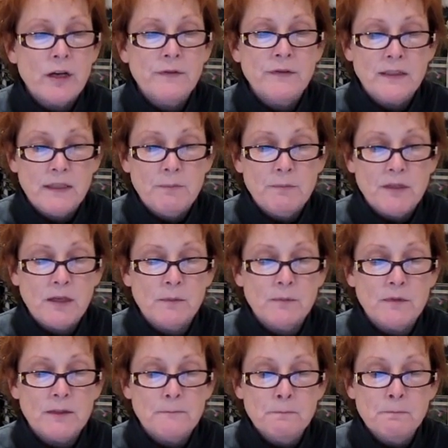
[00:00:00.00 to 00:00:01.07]
of
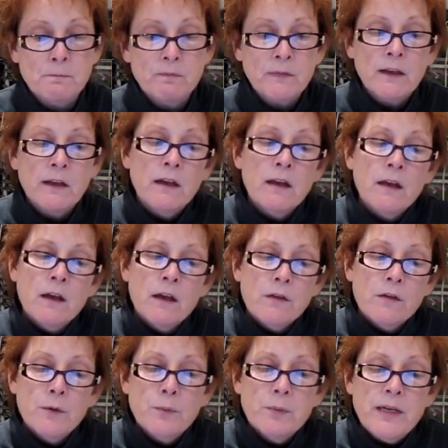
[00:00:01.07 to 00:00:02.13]
symptoms.
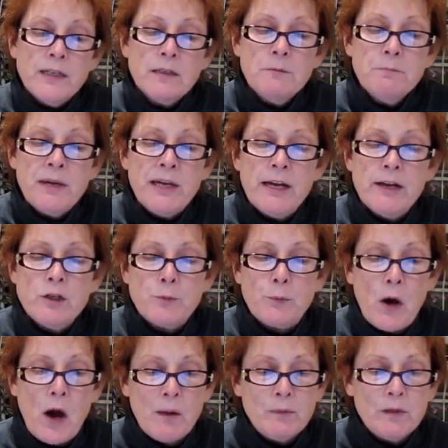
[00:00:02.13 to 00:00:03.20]
The reason pH
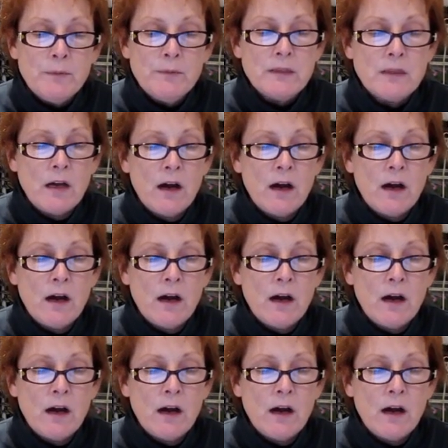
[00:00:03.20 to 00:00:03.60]
problems